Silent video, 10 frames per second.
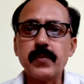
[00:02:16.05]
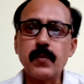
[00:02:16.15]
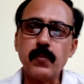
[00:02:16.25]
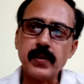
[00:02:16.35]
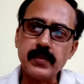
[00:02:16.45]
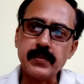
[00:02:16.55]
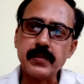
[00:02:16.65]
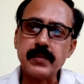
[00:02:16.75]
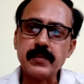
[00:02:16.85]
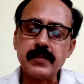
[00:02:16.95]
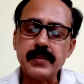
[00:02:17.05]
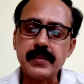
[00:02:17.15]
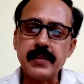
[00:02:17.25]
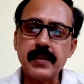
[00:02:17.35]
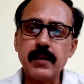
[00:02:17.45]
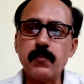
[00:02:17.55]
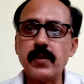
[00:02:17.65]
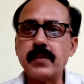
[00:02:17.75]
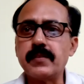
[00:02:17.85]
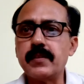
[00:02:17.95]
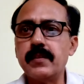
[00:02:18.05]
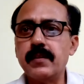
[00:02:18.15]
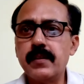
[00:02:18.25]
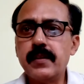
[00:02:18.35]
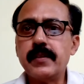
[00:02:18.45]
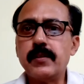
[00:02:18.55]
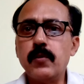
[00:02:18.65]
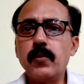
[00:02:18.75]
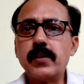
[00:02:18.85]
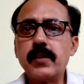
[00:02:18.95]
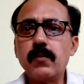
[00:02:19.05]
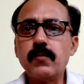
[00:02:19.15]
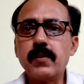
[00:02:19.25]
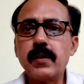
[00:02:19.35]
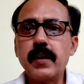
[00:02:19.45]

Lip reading: One is the citadel, one is the lower town,